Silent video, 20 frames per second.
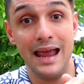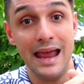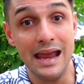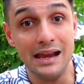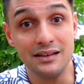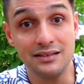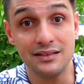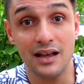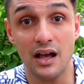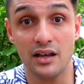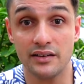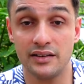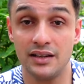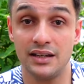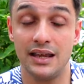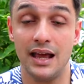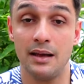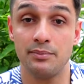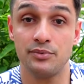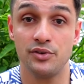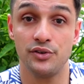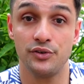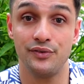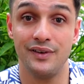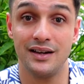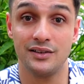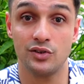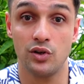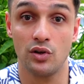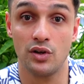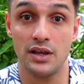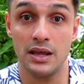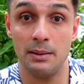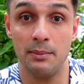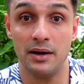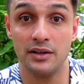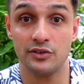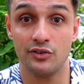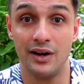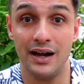8,000 captains we are talking
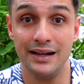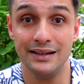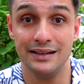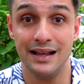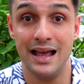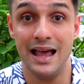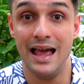about, right?